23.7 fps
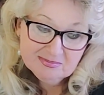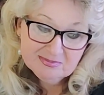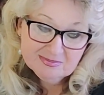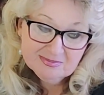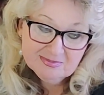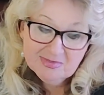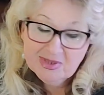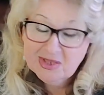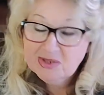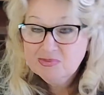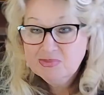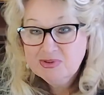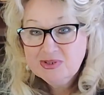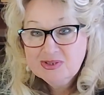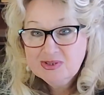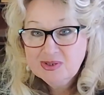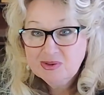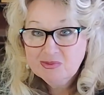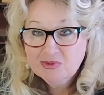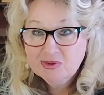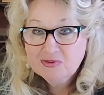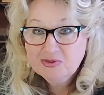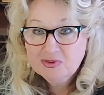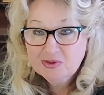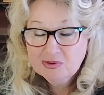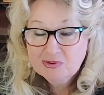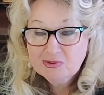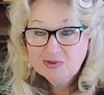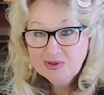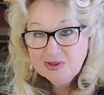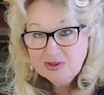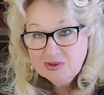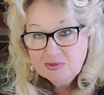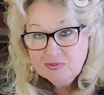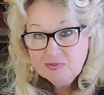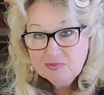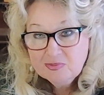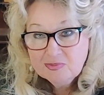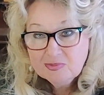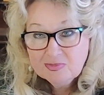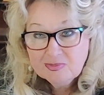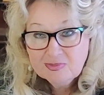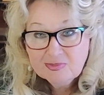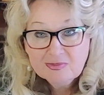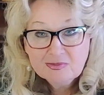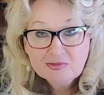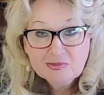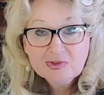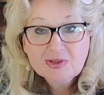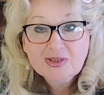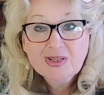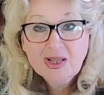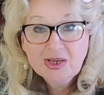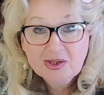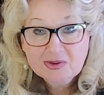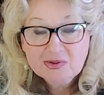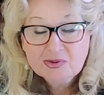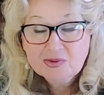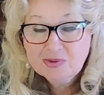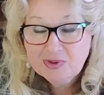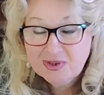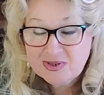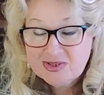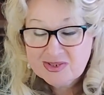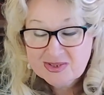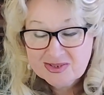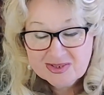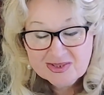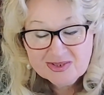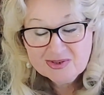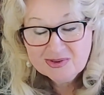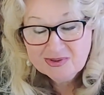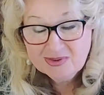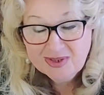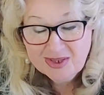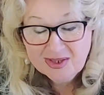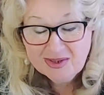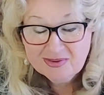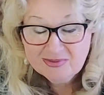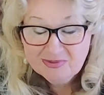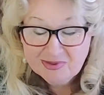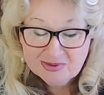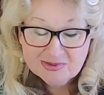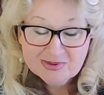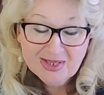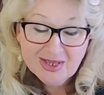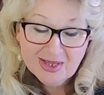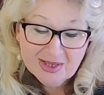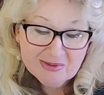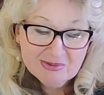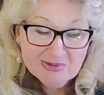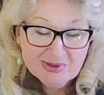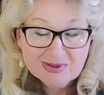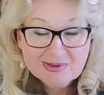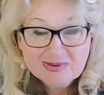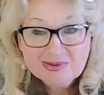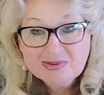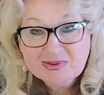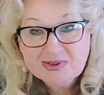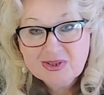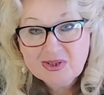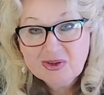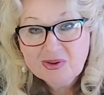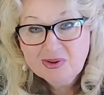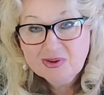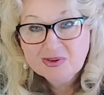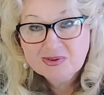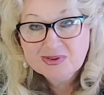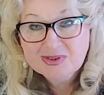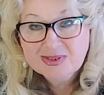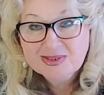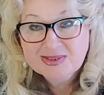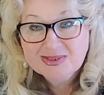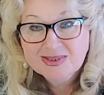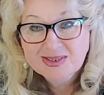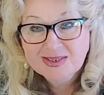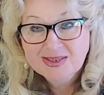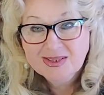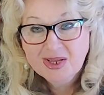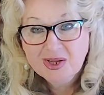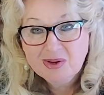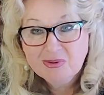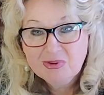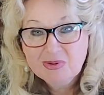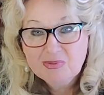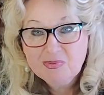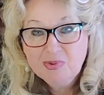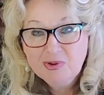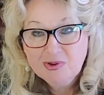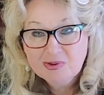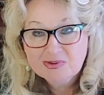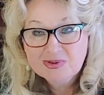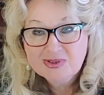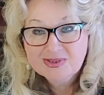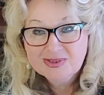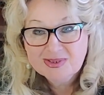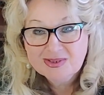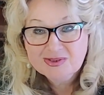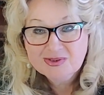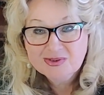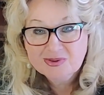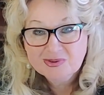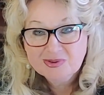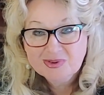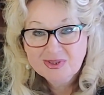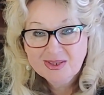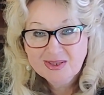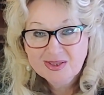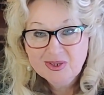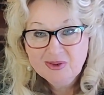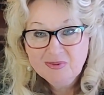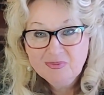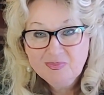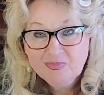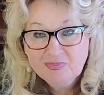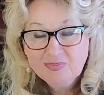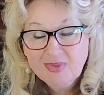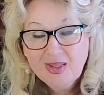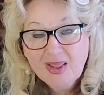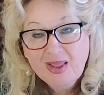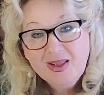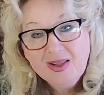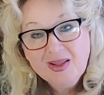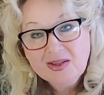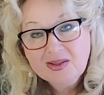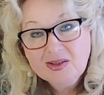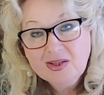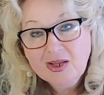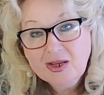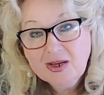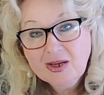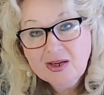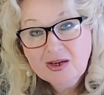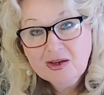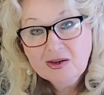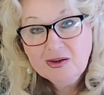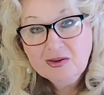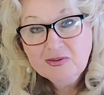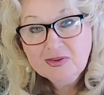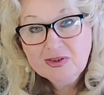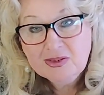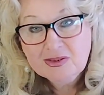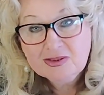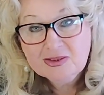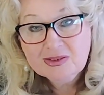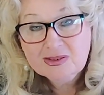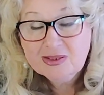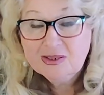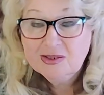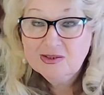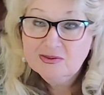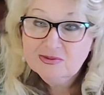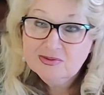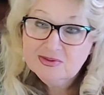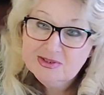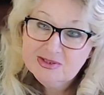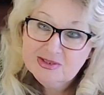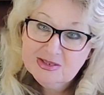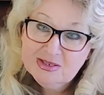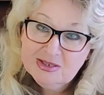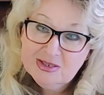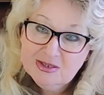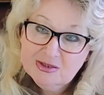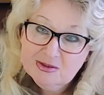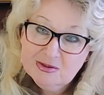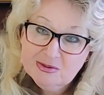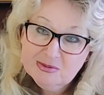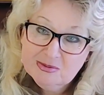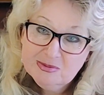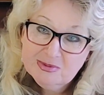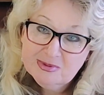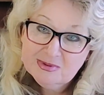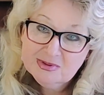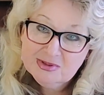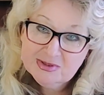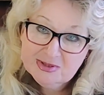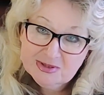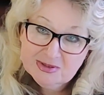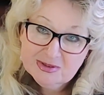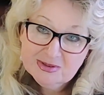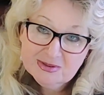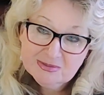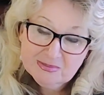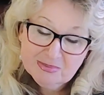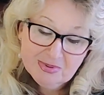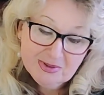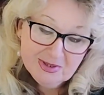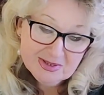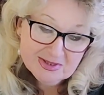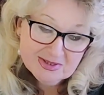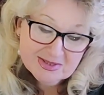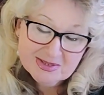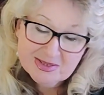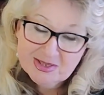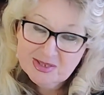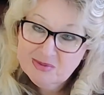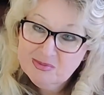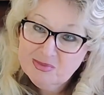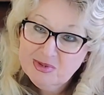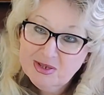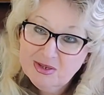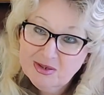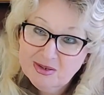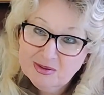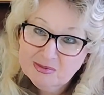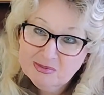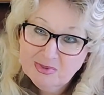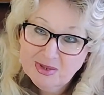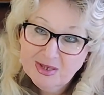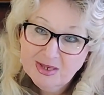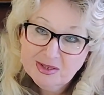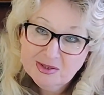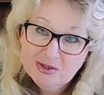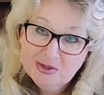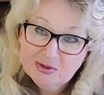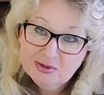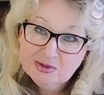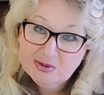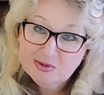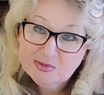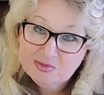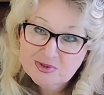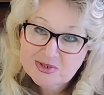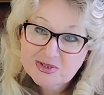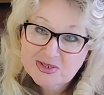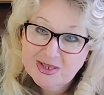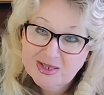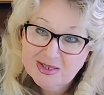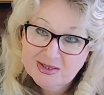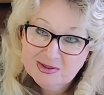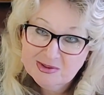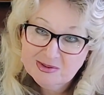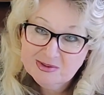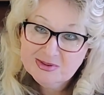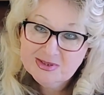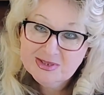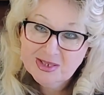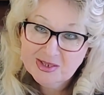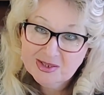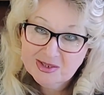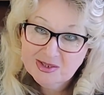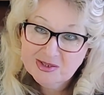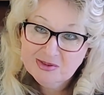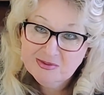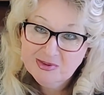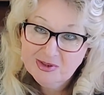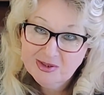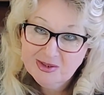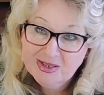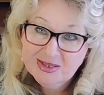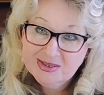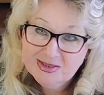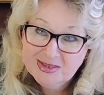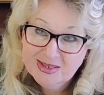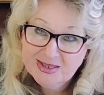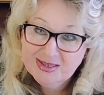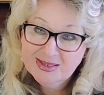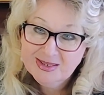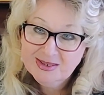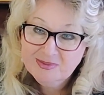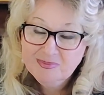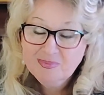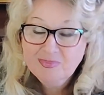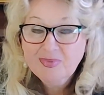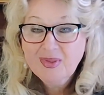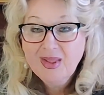maybe some of you would like to watch it. So I thought I will record this and I will post this today. Take care of yourself. Please see me on my YouTube channel, Psychic Violetta,